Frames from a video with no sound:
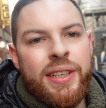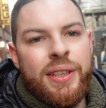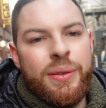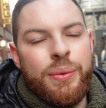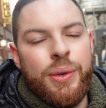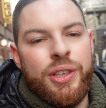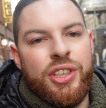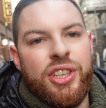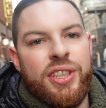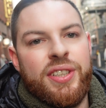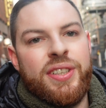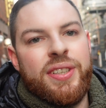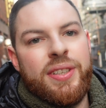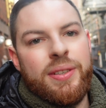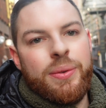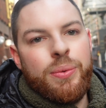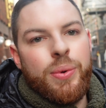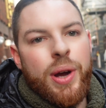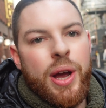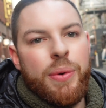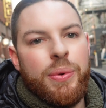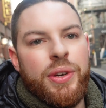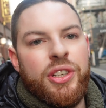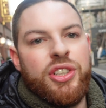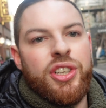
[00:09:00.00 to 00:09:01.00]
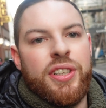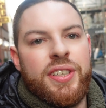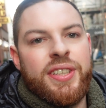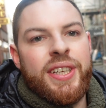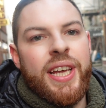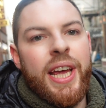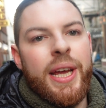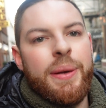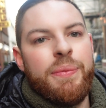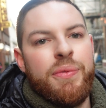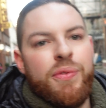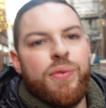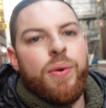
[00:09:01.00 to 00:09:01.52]
which is where we just
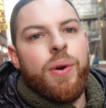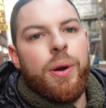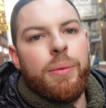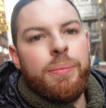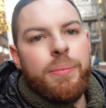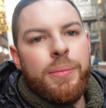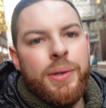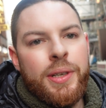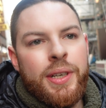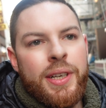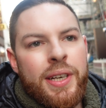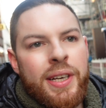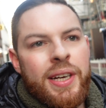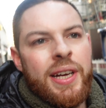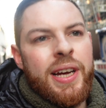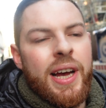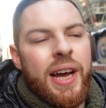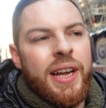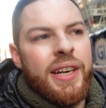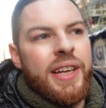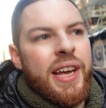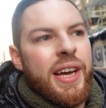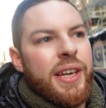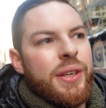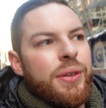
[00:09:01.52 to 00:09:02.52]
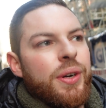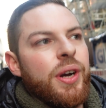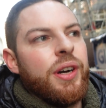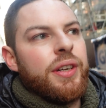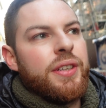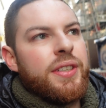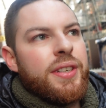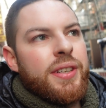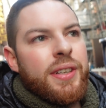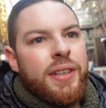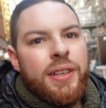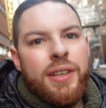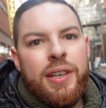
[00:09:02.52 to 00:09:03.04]
came from. And yeah, you
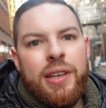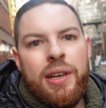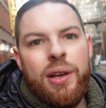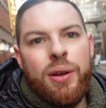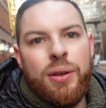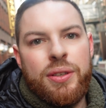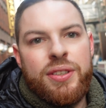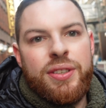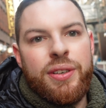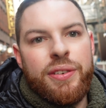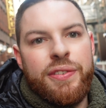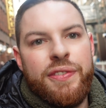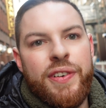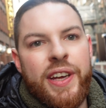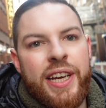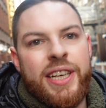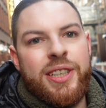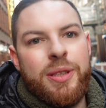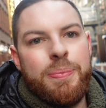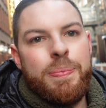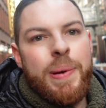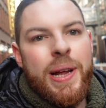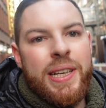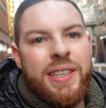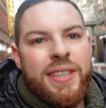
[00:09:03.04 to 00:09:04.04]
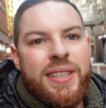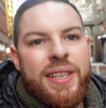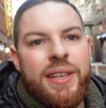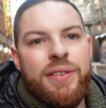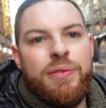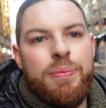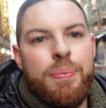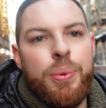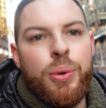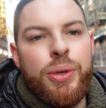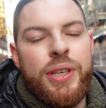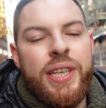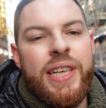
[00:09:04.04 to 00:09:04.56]
got lots of expensive
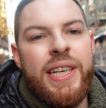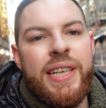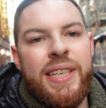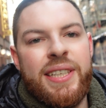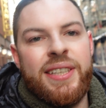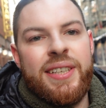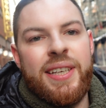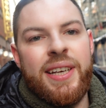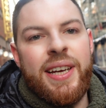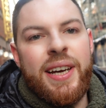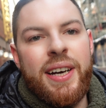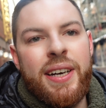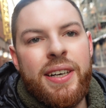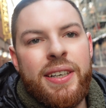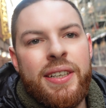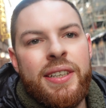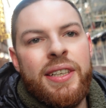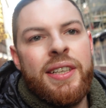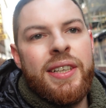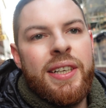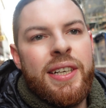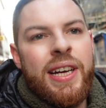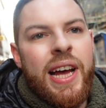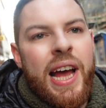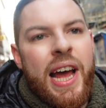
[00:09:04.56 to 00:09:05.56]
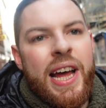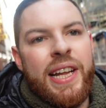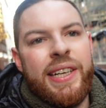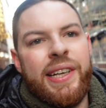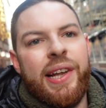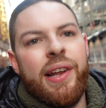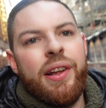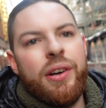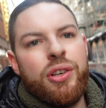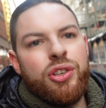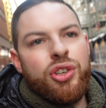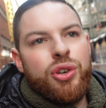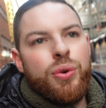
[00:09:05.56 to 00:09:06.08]
boutiques here and
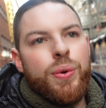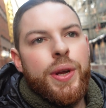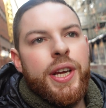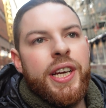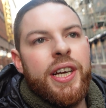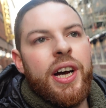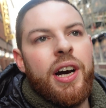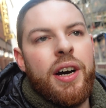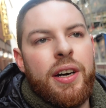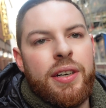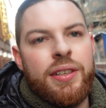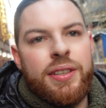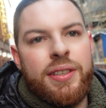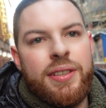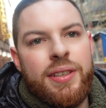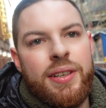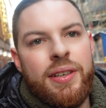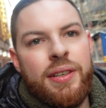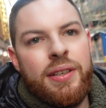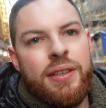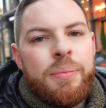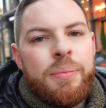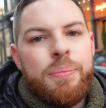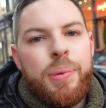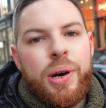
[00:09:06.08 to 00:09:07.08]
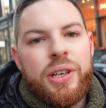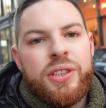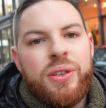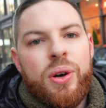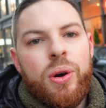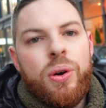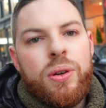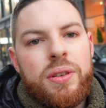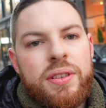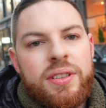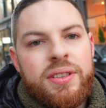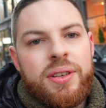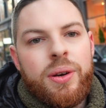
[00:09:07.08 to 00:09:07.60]
luxury cars, but
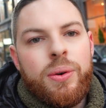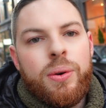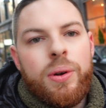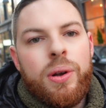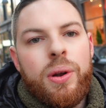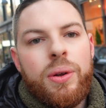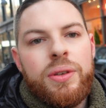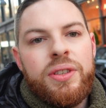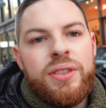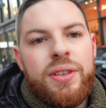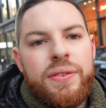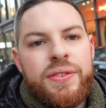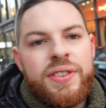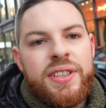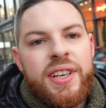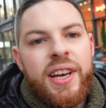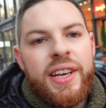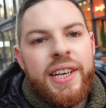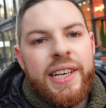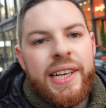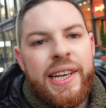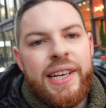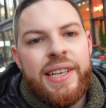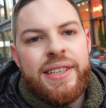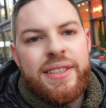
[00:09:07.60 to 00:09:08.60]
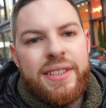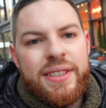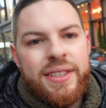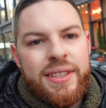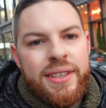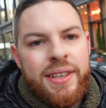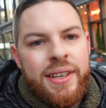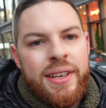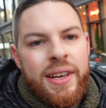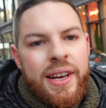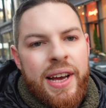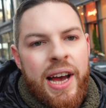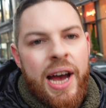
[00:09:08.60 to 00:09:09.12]
also lots of cyclists.
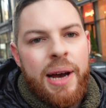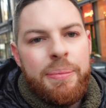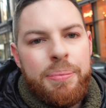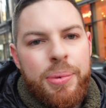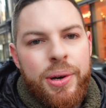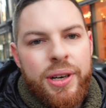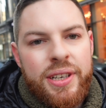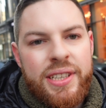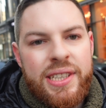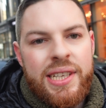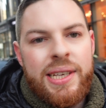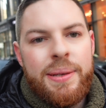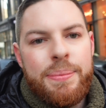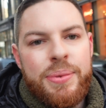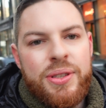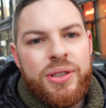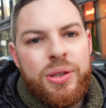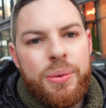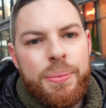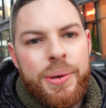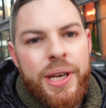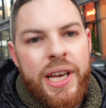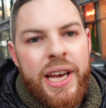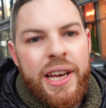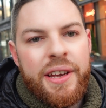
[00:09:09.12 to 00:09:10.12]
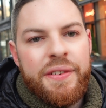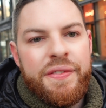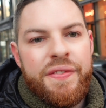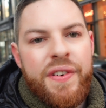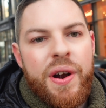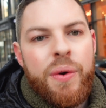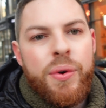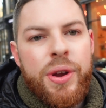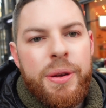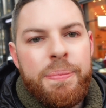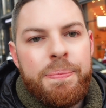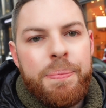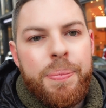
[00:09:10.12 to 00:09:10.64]
Hamburg seems to be a
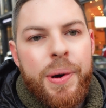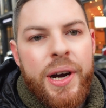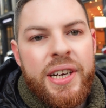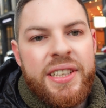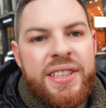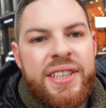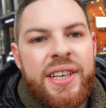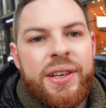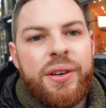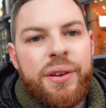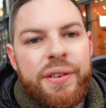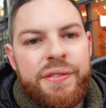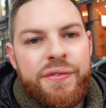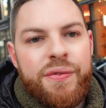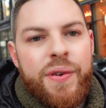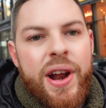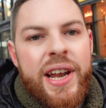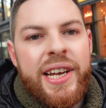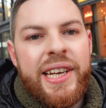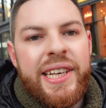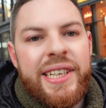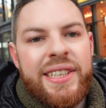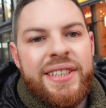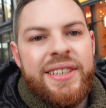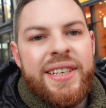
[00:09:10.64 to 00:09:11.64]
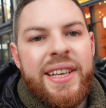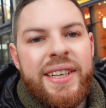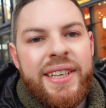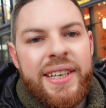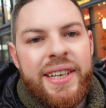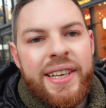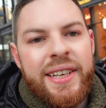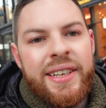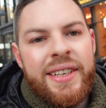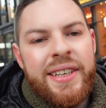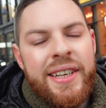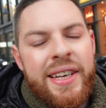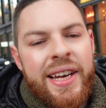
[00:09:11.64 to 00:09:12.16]
very bicycle-friendly
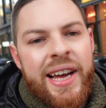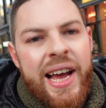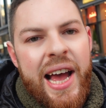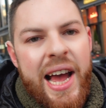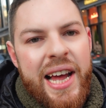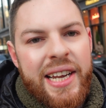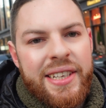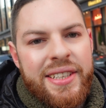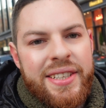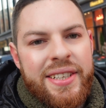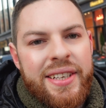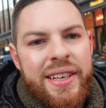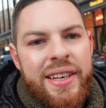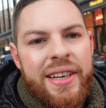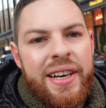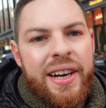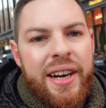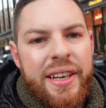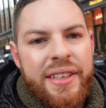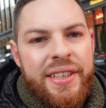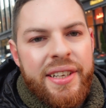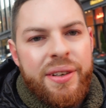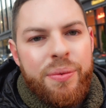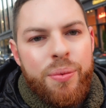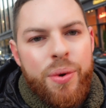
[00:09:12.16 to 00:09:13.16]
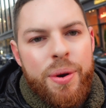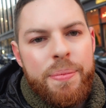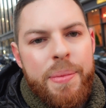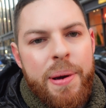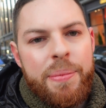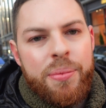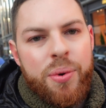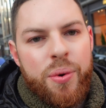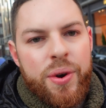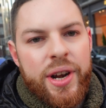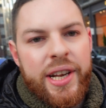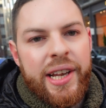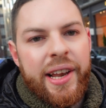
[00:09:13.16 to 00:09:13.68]
city, and I didn't
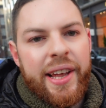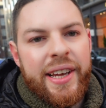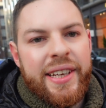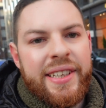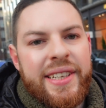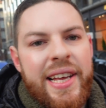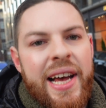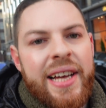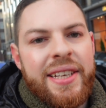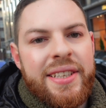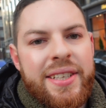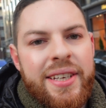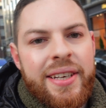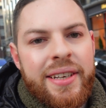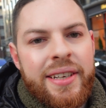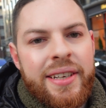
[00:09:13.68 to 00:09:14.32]
remember it like that.